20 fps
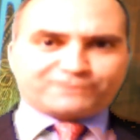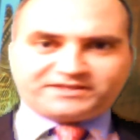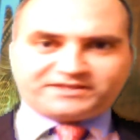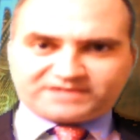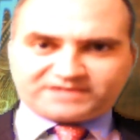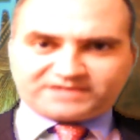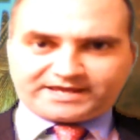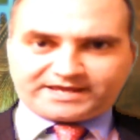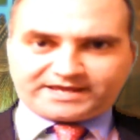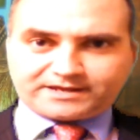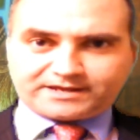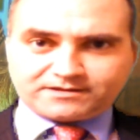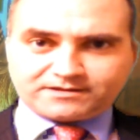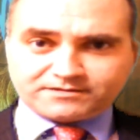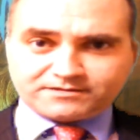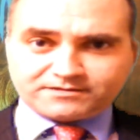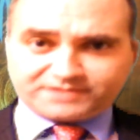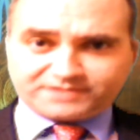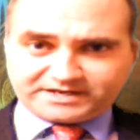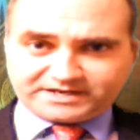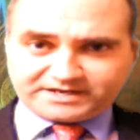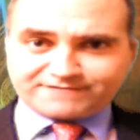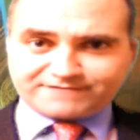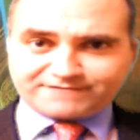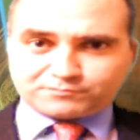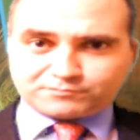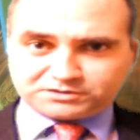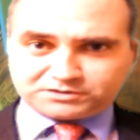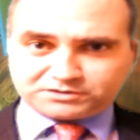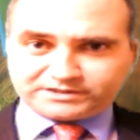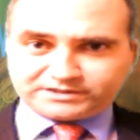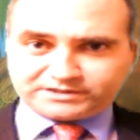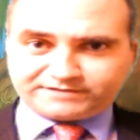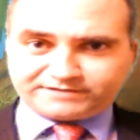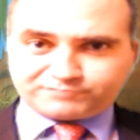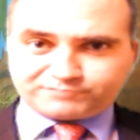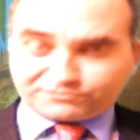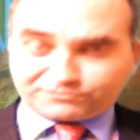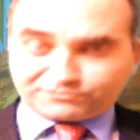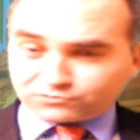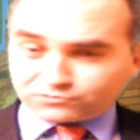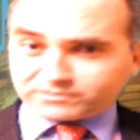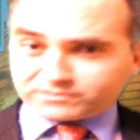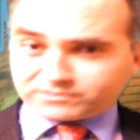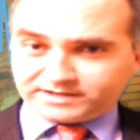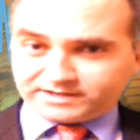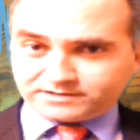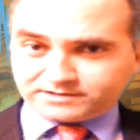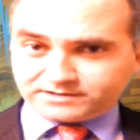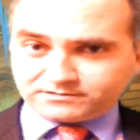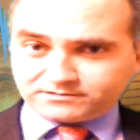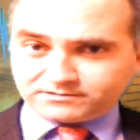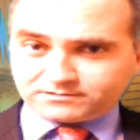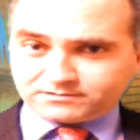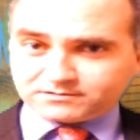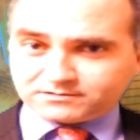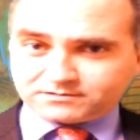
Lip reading: everything that he ever believed before then.